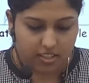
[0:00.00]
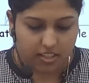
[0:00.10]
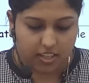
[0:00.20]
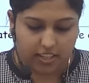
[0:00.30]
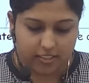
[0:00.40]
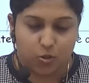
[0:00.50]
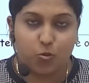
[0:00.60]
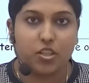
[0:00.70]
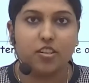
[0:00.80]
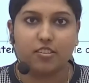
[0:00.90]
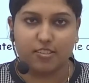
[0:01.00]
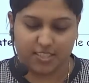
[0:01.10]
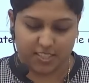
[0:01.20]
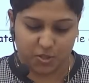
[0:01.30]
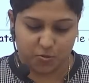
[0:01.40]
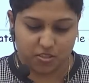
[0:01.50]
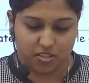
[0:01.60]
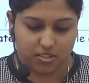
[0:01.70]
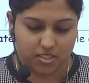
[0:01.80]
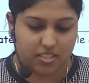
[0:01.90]
Hello, dear nursing students.
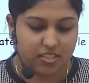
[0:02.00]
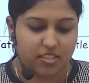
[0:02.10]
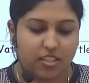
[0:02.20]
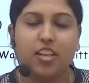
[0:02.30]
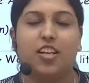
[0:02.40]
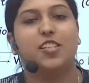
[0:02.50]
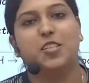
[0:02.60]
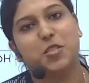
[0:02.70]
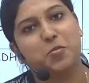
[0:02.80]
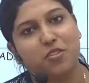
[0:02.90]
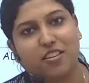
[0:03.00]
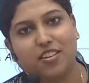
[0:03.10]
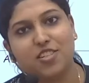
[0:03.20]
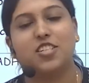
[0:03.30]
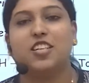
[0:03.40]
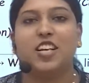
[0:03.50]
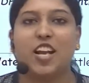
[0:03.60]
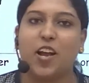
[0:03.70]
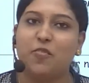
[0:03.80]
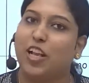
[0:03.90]
This is Priyadarshini. I
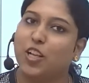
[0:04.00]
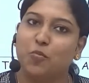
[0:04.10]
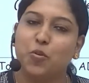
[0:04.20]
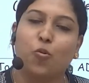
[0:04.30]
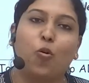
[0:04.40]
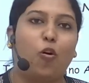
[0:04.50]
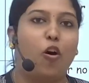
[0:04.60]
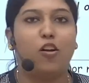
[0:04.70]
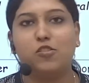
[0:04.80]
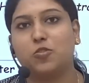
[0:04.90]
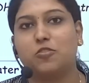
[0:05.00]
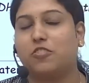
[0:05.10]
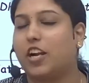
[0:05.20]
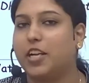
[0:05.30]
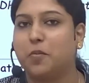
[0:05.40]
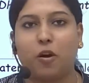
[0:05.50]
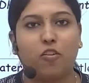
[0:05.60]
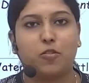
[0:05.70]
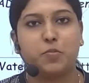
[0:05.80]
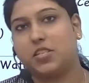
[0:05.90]
welcome you all to the Friday Power Up
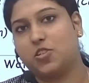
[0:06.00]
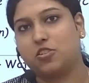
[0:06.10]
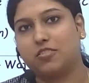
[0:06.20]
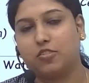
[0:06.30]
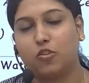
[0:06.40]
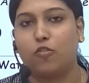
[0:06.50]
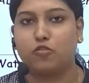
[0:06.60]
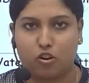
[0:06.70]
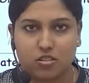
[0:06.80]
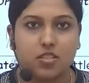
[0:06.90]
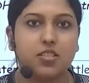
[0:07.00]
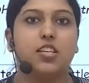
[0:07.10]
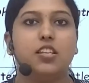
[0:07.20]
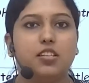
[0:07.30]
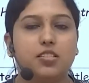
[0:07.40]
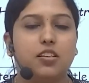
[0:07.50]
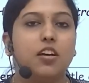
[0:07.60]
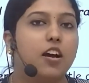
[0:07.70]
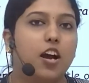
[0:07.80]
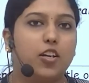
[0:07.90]
session of NORCET series
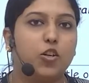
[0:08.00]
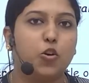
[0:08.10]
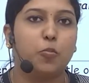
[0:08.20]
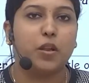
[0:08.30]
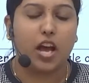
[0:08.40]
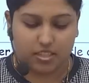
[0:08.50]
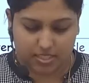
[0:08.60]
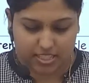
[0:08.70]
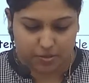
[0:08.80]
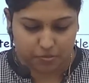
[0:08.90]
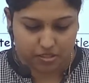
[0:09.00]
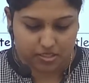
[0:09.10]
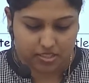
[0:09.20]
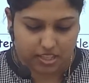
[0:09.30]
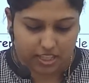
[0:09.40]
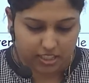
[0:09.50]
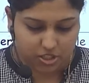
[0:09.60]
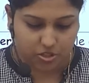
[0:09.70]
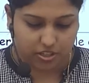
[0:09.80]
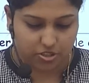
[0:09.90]
under your Plan C Plus English
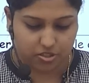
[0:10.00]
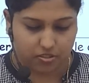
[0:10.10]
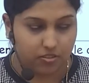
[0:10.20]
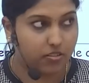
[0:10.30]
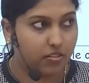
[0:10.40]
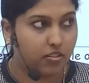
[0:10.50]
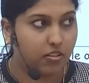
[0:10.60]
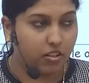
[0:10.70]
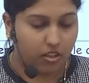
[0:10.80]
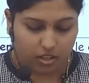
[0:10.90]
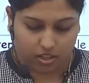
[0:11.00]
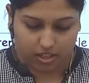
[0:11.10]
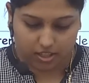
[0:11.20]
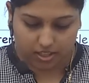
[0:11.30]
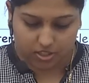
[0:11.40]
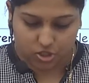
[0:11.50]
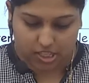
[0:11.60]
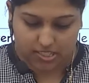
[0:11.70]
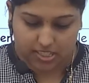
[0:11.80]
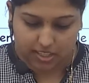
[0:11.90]
edition.
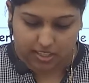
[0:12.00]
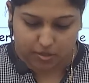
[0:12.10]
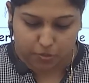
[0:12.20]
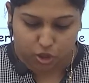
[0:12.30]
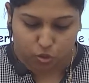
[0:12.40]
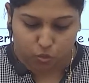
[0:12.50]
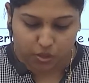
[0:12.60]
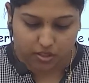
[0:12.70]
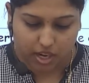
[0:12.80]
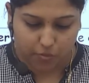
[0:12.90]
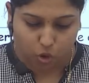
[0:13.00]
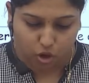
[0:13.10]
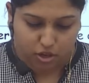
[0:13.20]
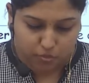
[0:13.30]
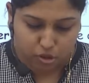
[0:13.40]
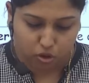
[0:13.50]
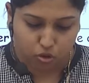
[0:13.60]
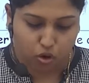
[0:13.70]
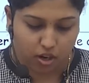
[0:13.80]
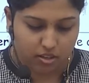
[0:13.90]
Just let me know whether I'm audible or not.